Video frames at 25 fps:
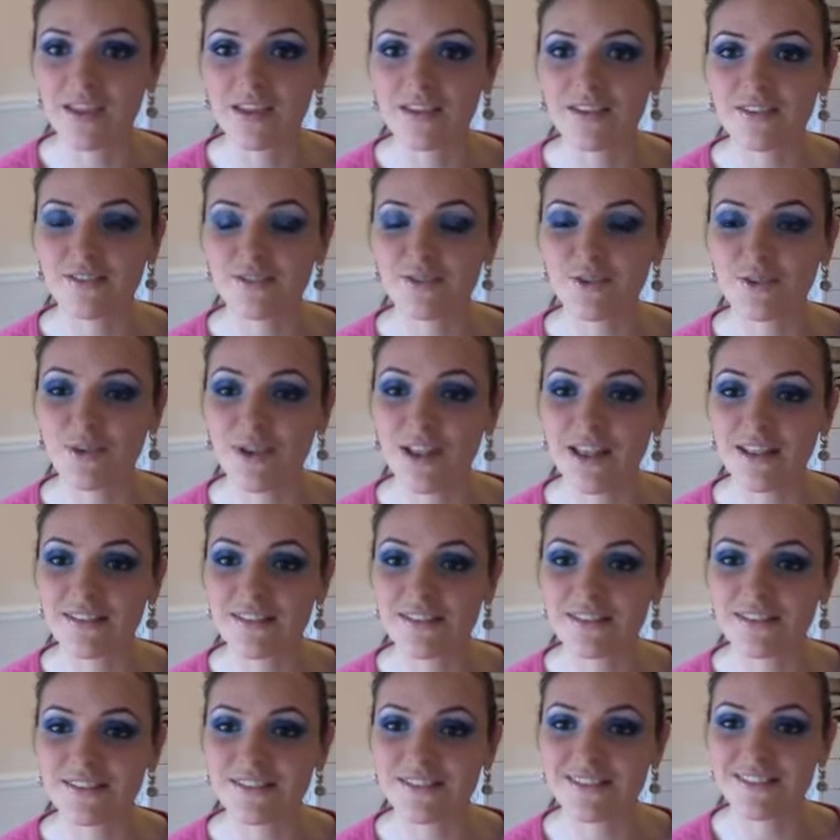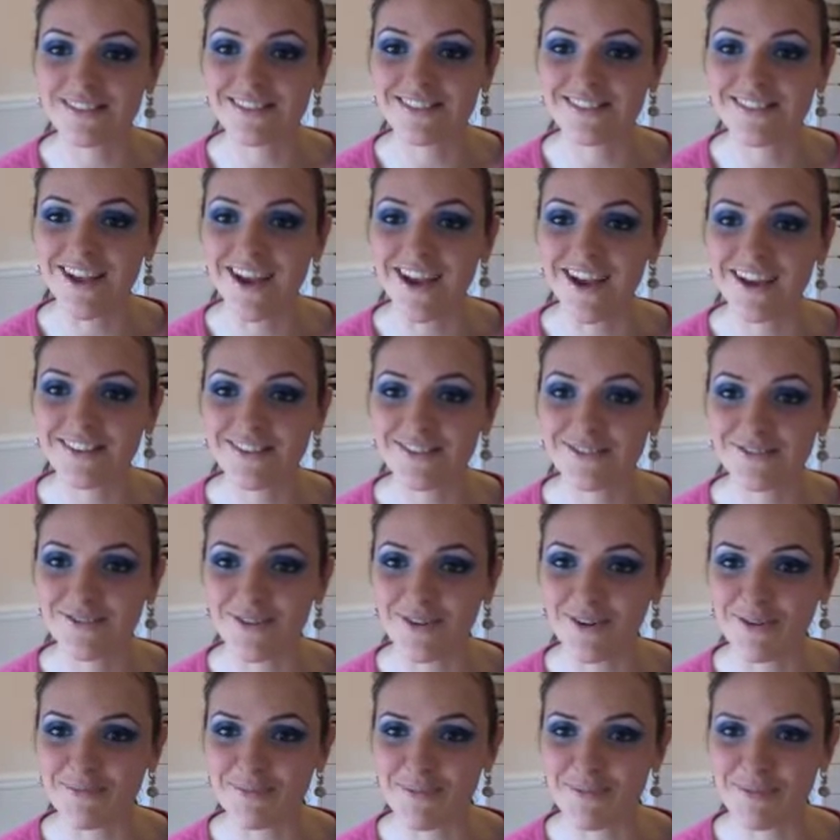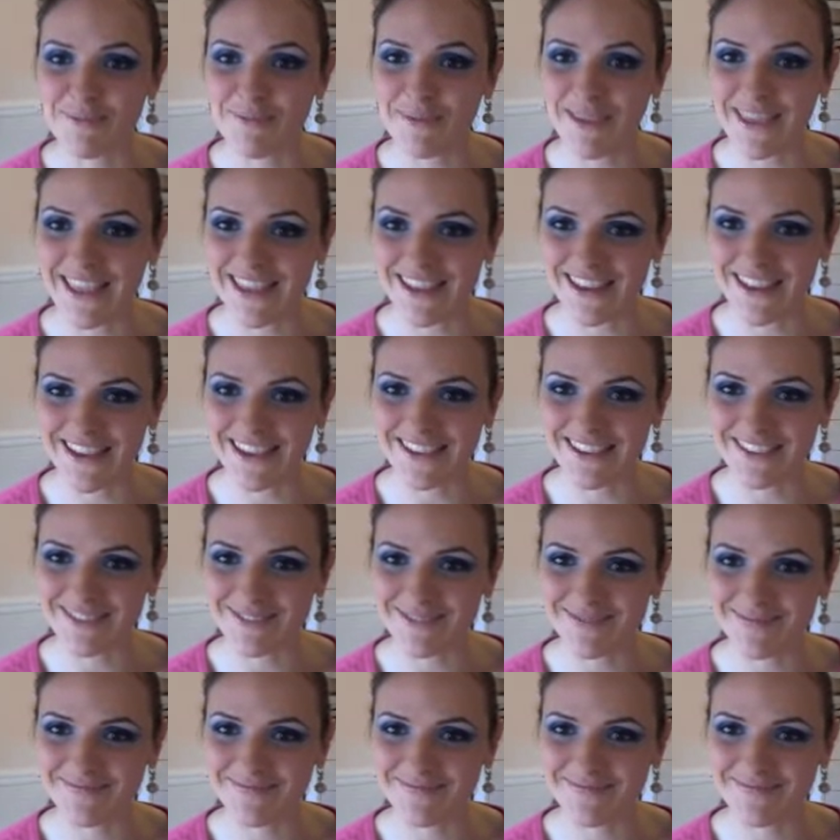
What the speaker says: So let's start from the beginning.